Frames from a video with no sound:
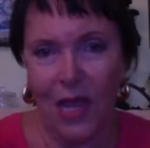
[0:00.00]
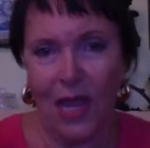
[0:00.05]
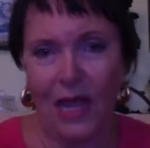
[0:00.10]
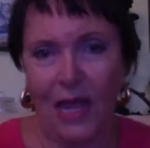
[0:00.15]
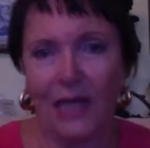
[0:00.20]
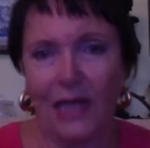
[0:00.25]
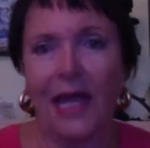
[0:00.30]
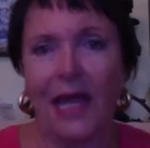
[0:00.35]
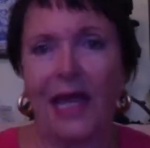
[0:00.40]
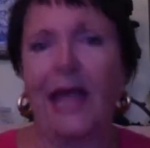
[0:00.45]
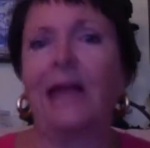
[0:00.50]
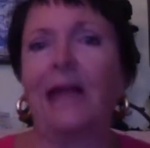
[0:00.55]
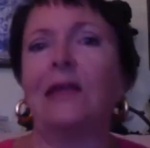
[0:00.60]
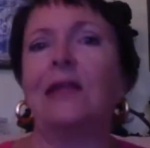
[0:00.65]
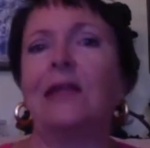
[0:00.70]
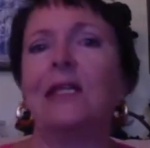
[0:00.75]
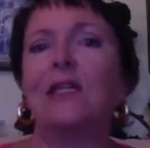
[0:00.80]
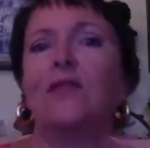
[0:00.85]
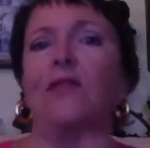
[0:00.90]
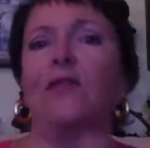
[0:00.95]
And I had
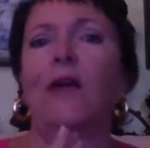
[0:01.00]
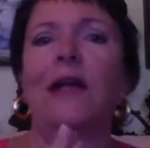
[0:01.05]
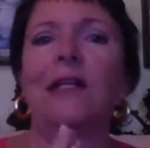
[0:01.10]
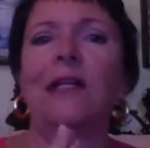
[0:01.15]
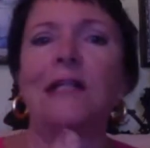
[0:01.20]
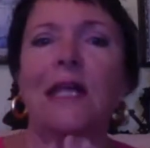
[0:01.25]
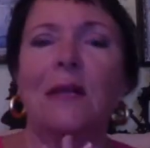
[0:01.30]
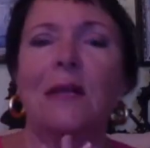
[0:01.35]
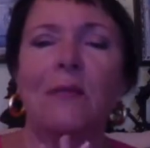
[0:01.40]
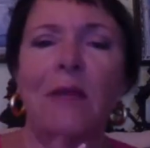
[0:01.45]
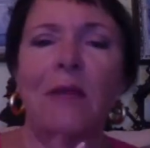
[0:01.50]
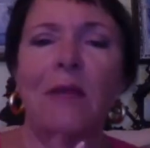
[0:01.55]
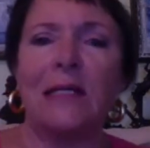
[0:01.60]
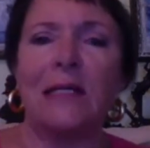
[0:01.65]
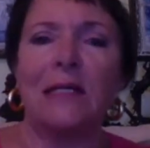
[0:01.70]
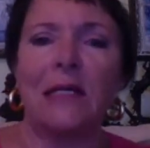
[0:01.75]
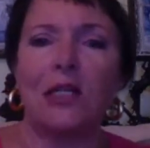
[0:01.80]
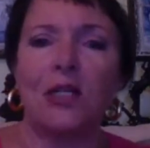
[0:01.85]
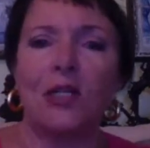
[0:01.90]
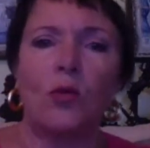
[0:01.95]
this frantic
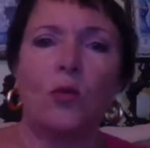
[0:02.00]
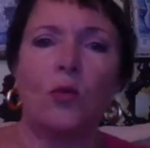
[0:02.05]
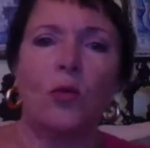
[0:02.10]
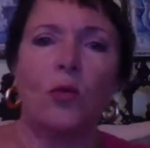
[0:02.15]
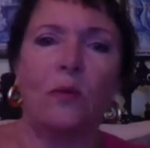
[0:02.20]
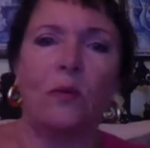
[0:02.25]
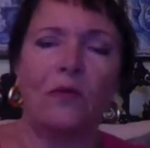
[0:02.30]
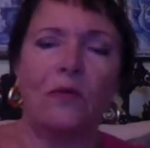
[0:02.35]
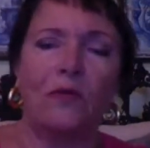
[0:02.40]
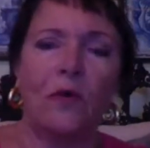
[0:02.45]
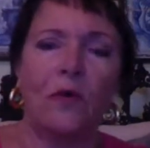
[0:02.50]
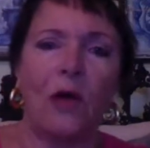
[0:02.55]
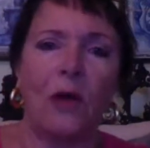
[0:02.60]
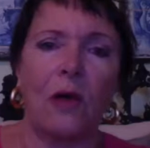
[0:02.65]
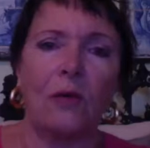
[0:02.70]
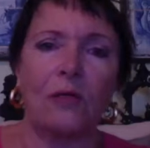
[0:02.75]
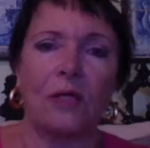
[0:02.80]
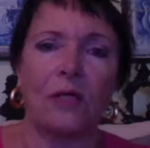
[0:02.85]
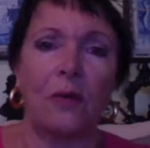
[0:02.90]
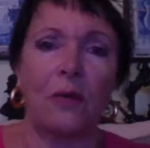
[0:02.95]
message a week before
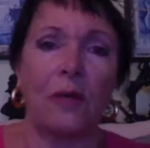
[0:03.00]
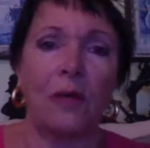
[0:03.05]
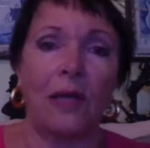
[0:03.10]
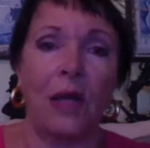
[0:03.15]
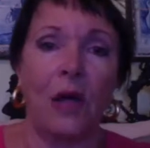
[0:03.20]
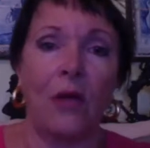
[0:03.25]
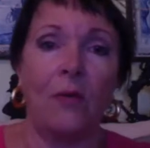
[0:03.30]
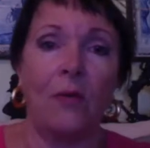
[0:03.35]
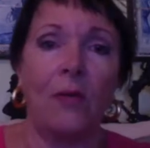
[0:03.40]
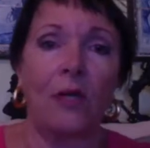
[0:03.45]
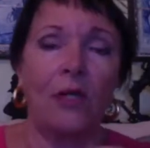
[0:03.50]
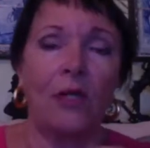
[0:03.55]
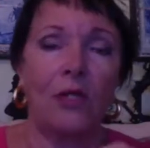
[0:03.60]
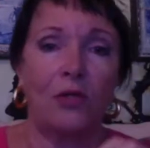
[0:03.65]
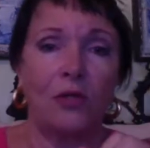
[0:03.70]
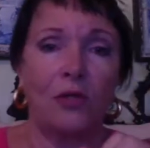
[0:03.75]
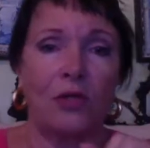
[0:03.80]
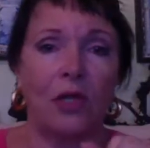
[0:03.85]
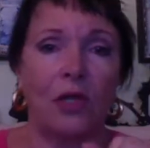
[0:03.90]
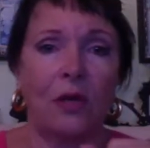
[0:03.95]
I was coming home,
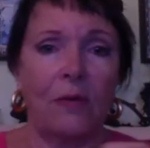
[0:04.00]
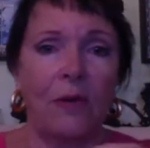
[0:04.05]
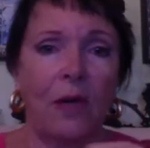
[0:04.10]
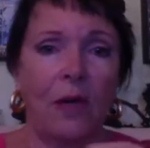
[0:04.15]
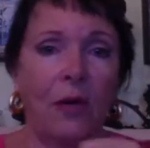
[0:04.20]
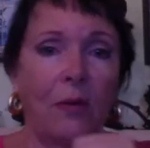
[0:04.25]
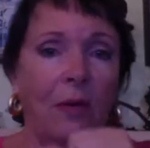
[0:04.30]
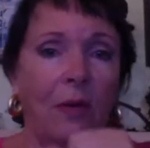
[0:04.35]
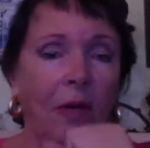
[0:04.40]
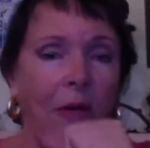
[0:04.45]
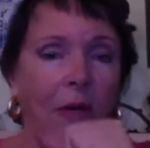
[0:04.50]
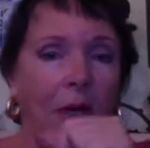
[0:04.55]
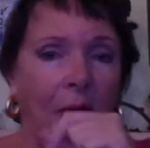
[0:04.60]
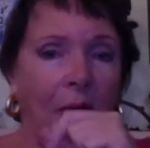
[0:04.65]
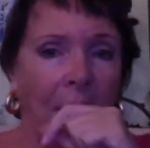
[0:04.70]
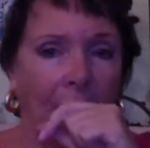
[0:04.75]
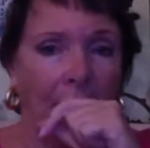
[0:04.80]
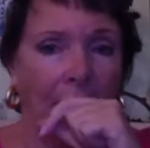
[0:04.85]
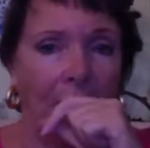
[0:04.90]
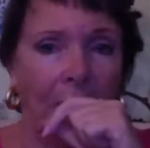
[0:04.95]
due to come home,
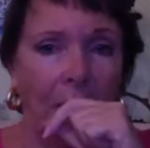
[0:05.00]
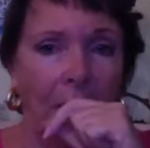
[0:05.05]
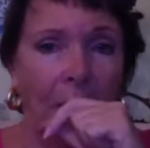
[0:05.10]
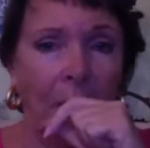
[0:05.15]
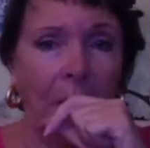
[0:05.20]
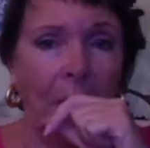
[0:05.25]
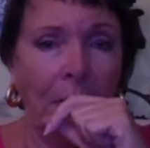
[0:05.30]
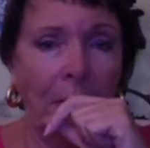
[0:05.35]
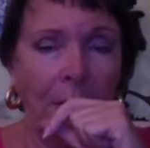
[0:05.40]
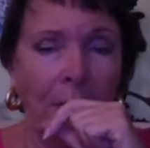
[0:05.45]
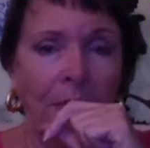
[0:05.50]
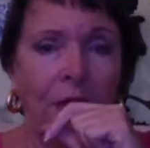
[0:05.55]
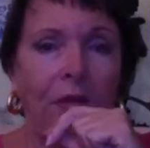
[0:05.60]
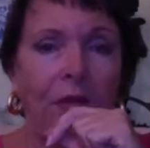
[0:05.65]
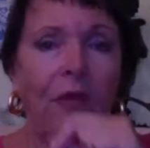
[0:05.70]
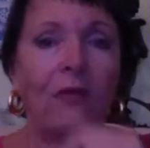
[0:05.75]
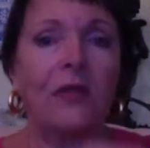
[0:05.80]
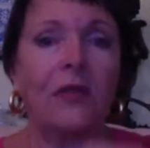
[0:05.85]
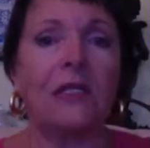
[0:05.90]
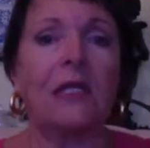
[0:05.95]

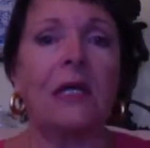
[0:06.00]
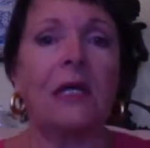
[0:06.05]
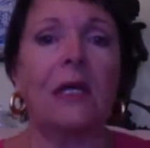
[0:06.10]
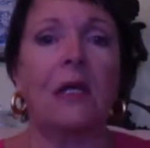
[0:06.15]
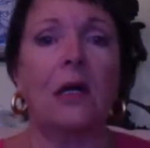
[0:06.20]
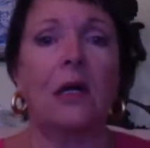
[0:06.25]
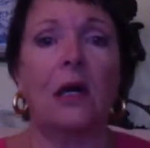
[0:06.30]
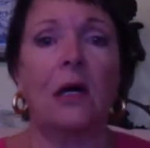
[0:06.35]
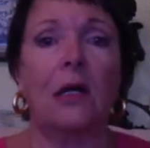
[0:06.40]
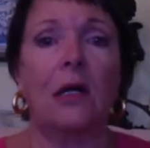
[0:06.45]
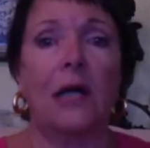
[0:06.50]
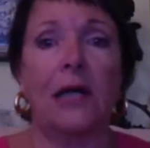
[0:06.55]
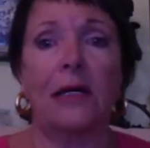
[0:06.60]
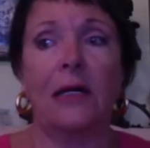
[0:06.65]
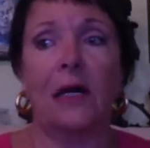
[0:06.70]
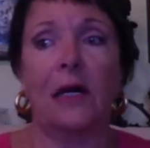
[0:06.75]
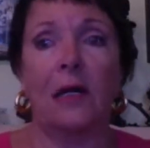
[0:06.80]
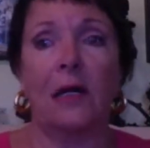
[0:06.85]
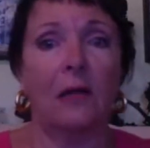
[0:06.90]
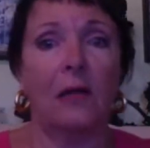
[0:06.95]
that this little girl
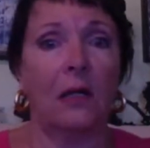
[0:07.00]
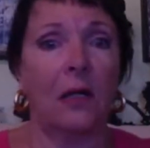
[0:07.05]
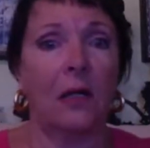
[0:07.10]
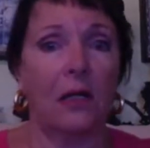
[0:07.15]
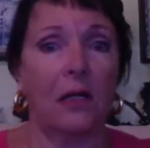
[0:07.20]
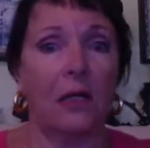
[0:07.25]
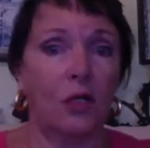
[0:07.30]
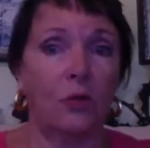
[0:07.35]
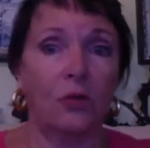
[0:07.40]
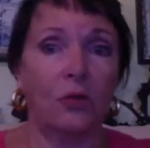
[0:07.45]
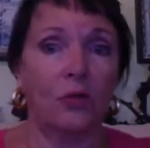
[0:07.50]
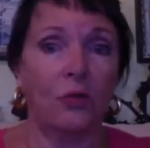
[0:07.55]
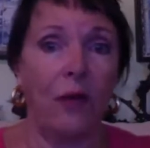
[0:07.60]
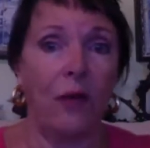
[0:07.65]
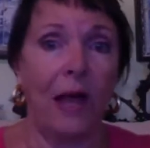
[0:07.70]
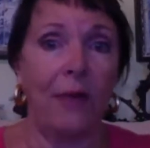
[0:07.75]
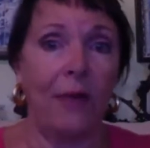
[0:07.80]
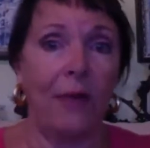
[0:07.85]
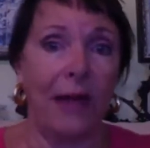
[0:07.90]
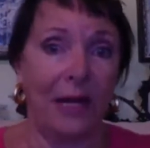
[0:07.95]
had it, she was
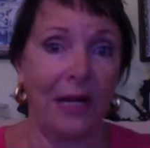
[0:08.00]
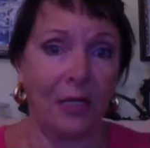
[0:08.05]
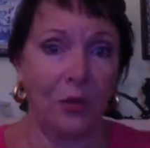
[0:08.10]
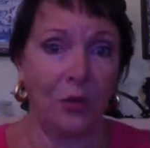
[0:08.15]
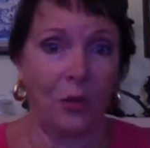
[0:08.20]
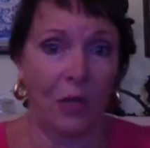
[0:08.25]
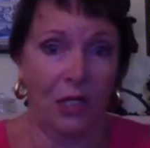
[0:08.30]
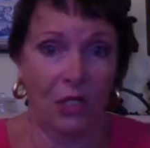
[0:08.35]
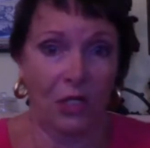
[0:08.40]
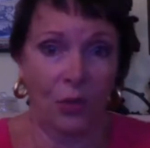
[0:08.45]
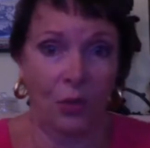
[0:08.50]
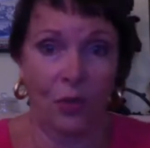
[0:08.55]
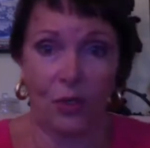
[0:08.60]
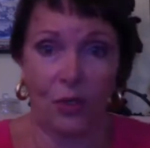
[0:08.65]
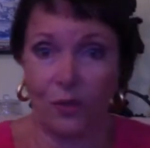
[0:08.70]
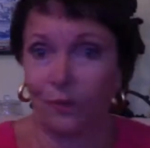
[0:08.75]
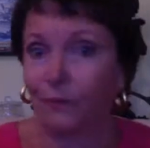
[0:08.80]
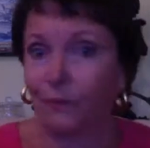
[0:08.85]
right back to where she was.